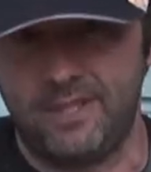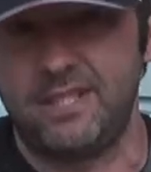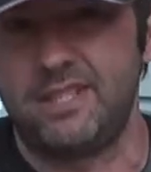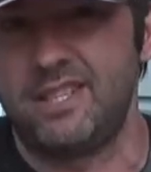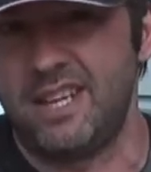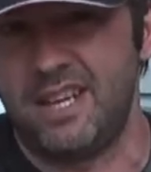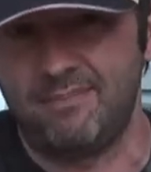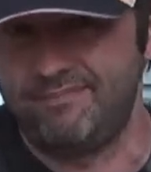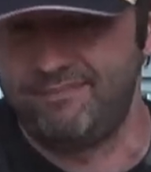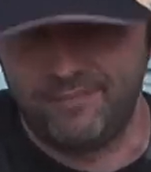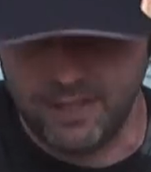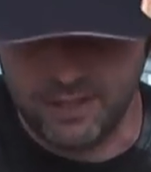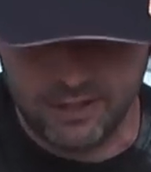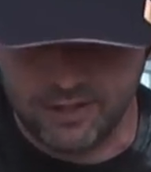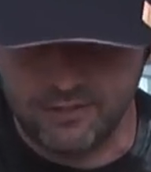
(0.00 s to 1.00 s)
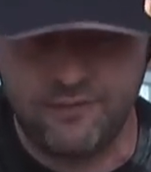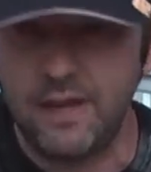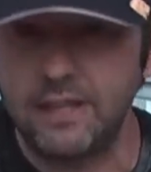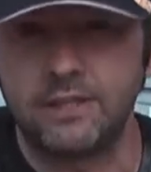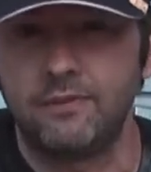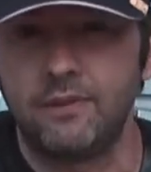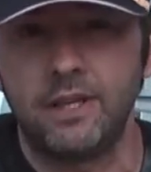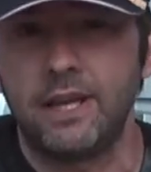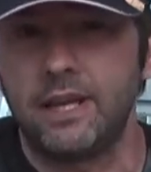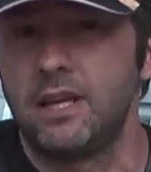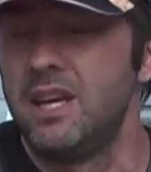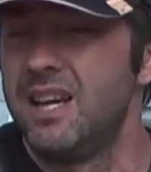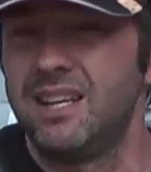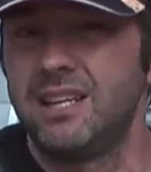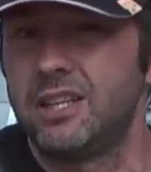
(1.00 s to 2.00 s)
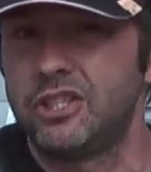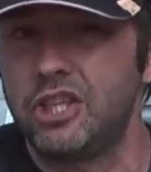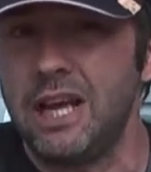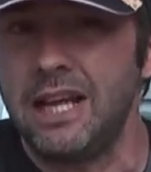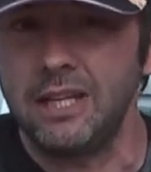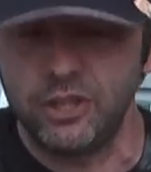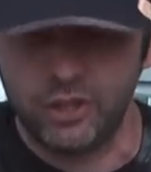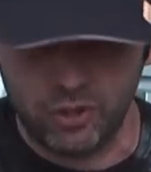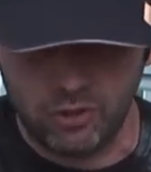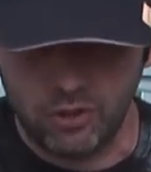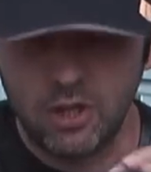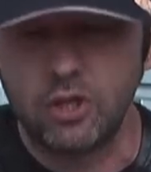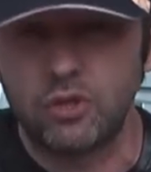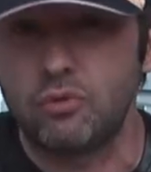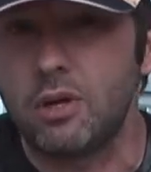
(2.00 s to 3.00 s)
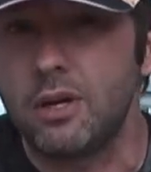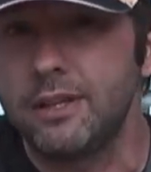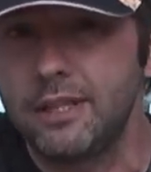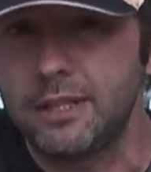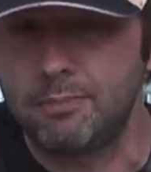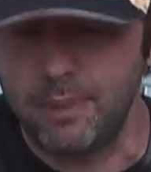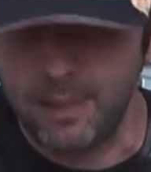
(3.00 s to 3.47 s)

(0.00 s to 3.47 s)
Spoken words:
This is it. This is effectively it. And I challenge you, try this